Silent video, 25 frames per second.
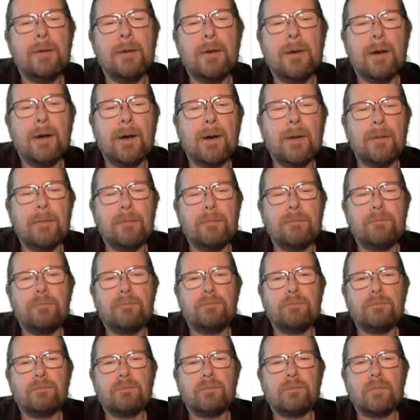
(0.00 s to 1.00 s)

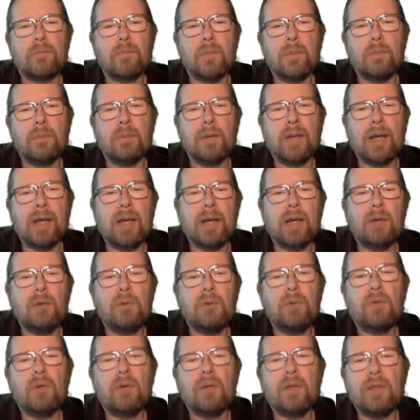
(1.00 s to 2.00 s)
But how do we
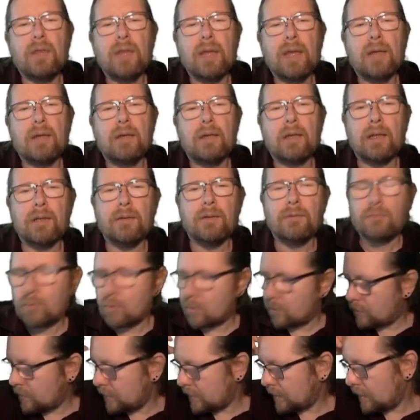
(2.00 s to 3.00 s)
write that if we're
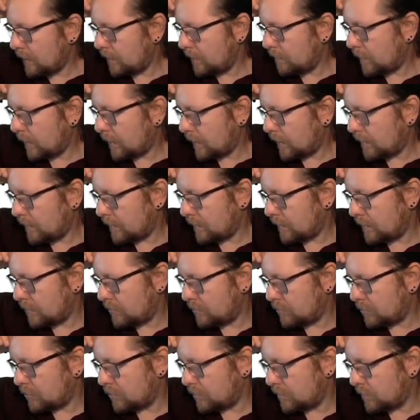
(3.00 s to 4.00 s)
thinking about it in
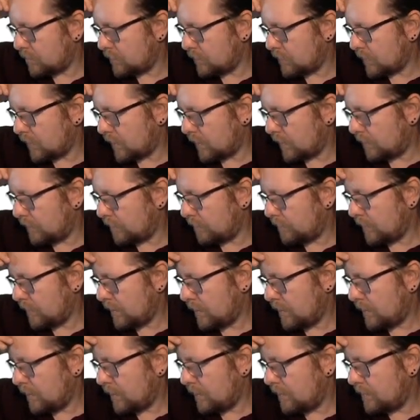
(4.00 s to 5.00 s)
terms of
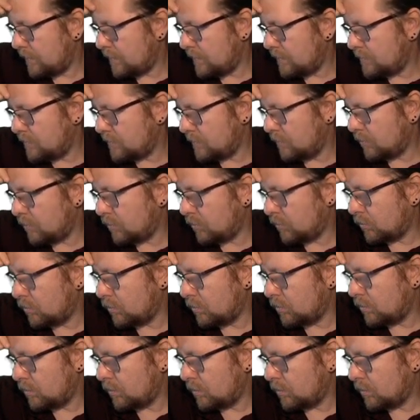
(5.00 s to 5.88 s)
these little